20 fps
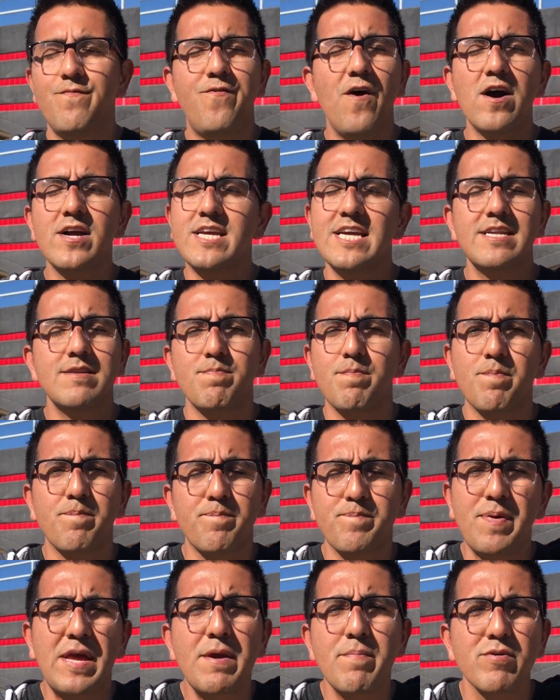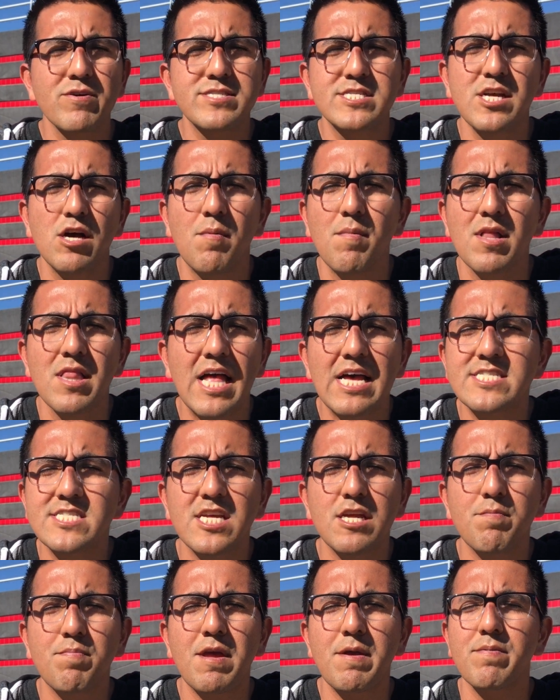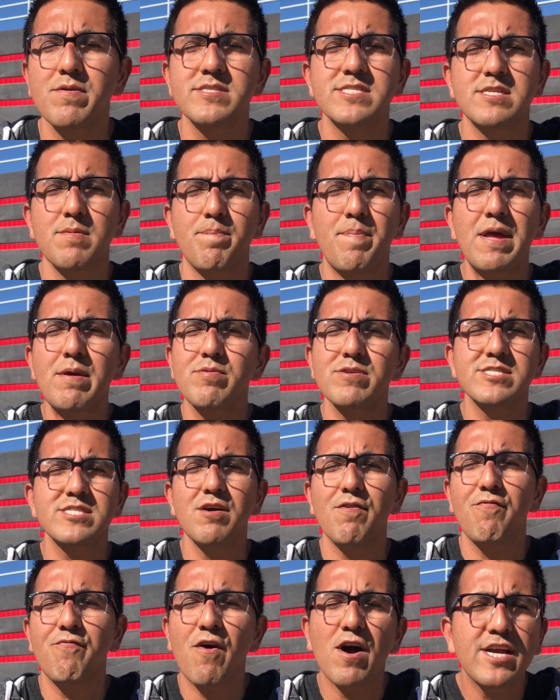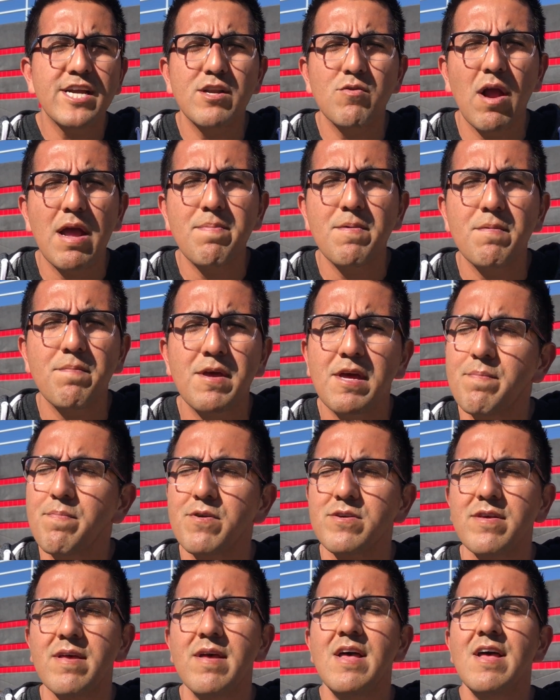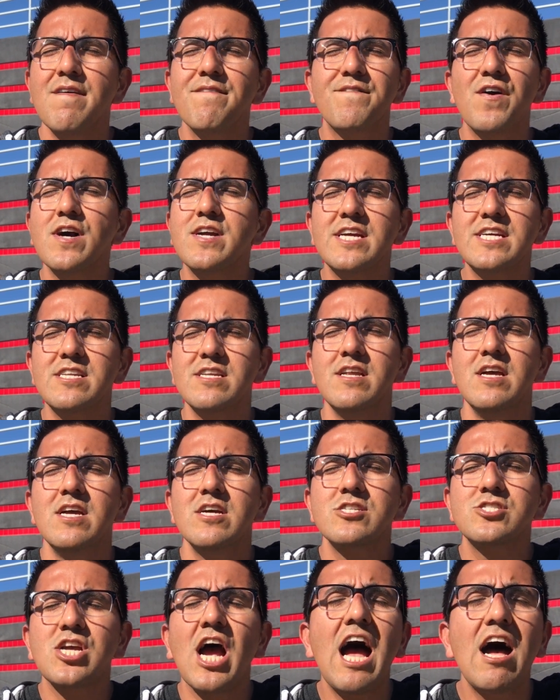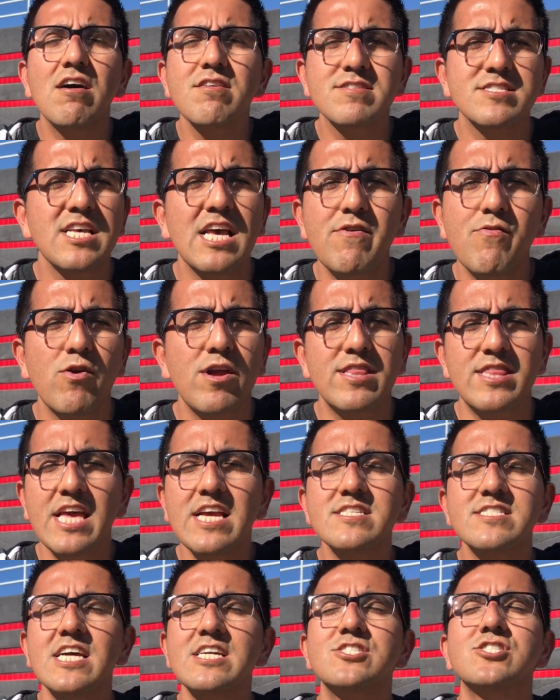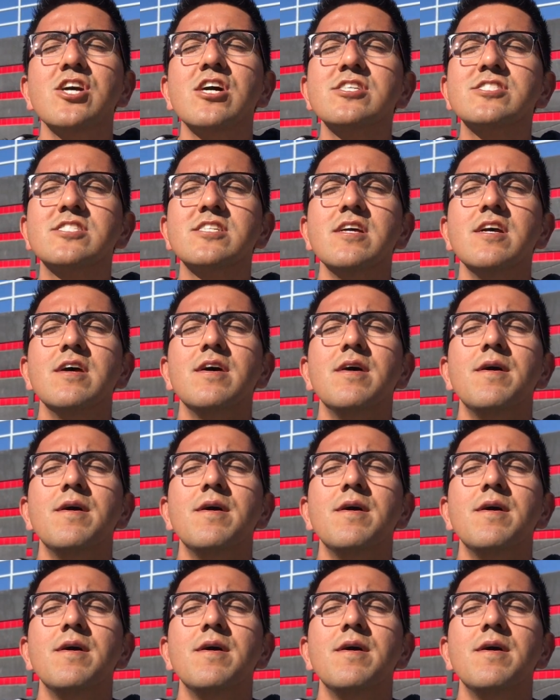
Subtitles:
fucking people still molesting people, people still fucking raping people, fucking child slavery, things that just